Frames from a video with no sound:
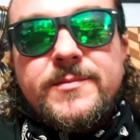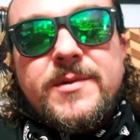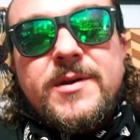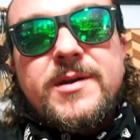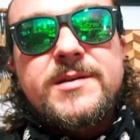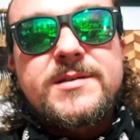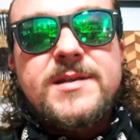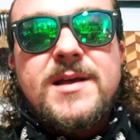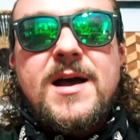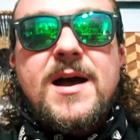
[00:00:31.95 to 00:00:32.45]

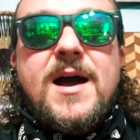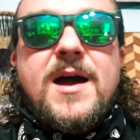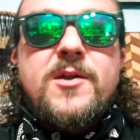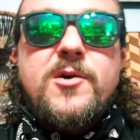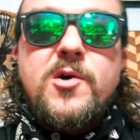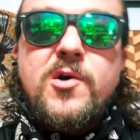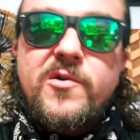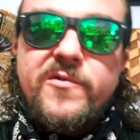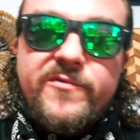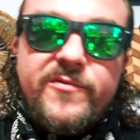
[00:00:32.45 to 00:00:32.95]
It's that
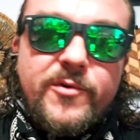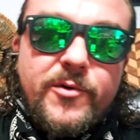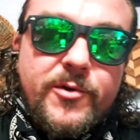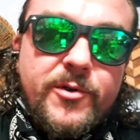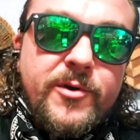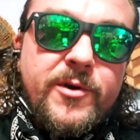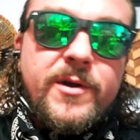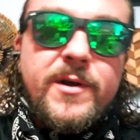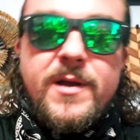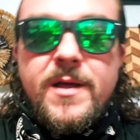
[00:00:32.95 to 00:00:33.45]
Idaho
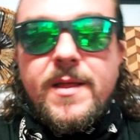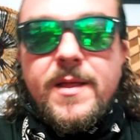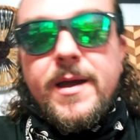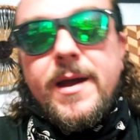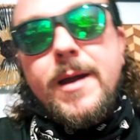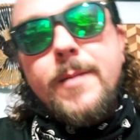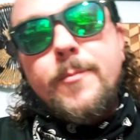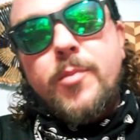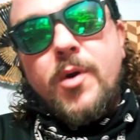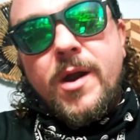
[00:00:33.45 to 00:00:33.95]
4
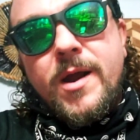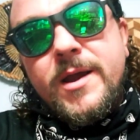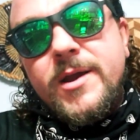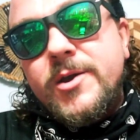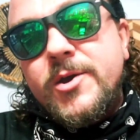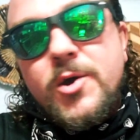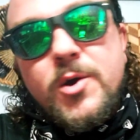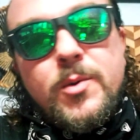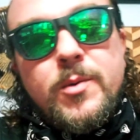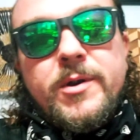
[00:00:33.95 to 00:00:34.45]
uh, Brian
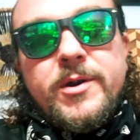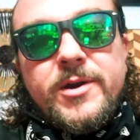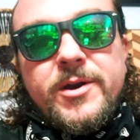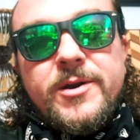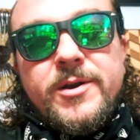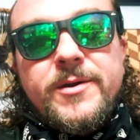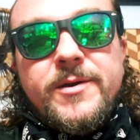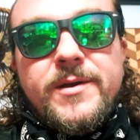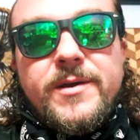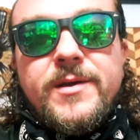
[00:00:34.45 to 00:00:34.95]
Kohberger.